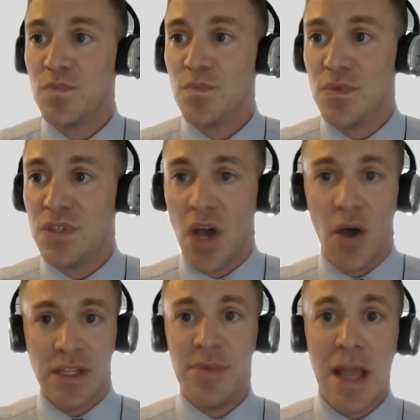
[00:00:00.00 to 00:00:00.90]

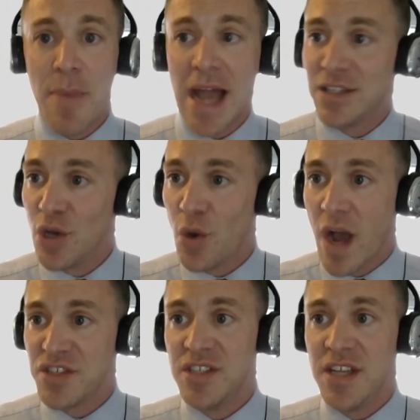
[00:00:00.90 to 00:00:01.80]
So let me get back to the
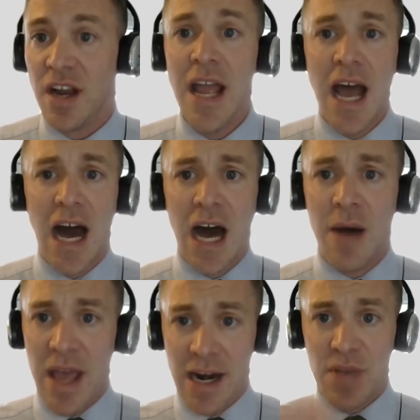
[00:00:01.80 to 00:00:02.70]
questions here.
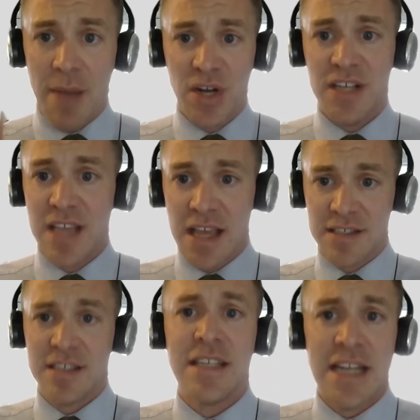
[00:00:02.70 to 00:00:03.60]
And I'm going to say
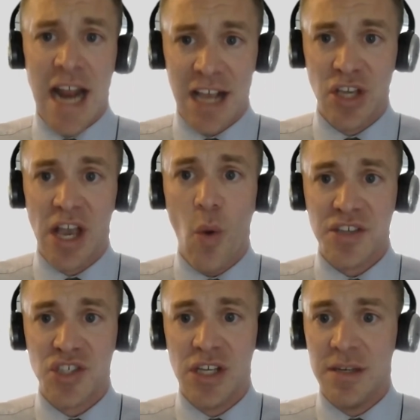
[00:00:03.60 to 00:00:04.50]
this isn't actually a
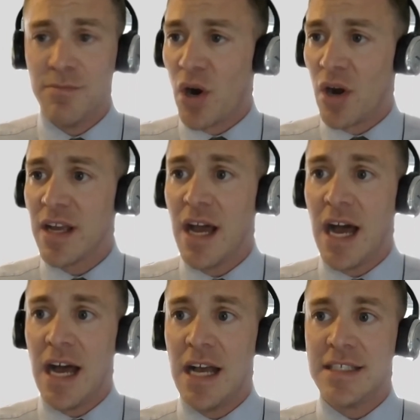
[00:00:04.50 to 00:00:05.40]
question, Mark.
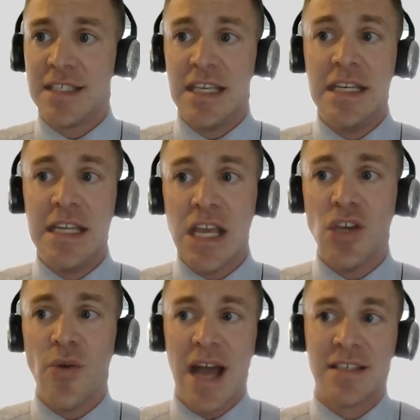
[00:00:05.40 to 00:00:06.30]
Cindy,
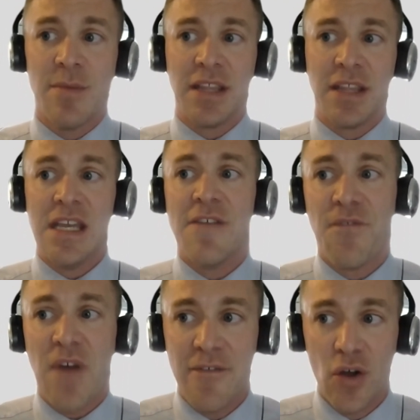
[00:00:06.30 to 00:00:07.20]
you asked about the
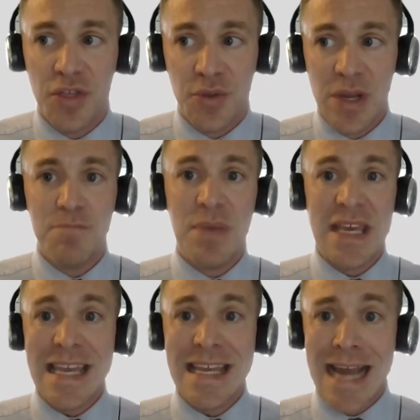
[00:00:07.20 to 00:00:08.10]

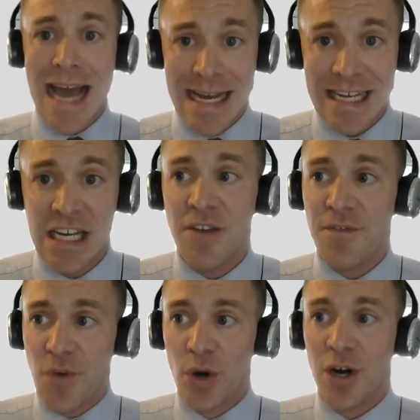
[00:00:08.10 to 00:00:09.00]
503B9
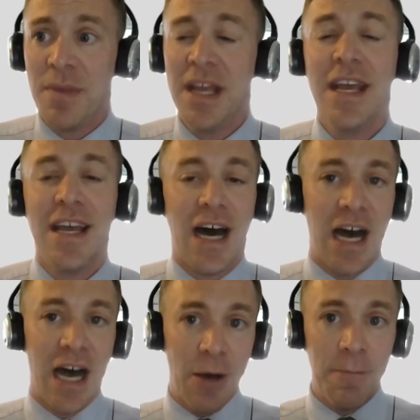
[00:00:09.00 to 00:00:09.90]
form.
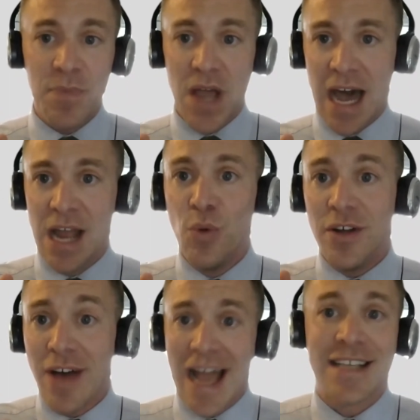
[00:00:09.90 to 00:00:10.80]
I
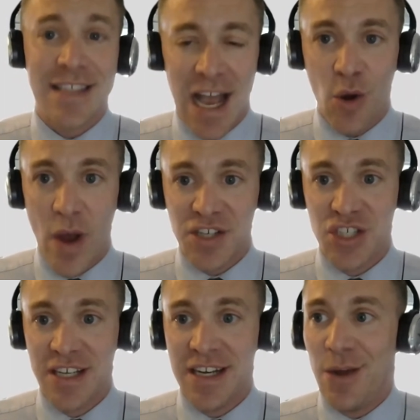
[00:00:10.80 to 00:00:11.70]
will ask that question.